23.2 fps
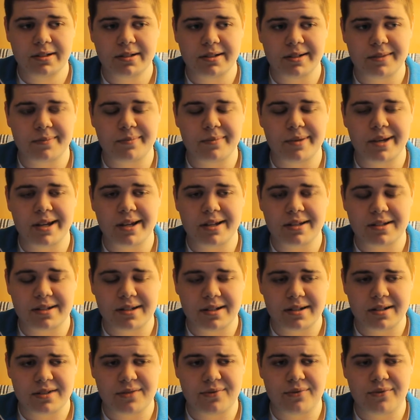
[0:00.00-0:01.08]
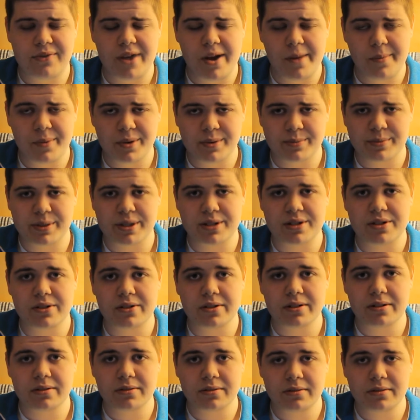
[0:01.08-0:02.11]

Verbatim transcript: that makes it 5 megapixel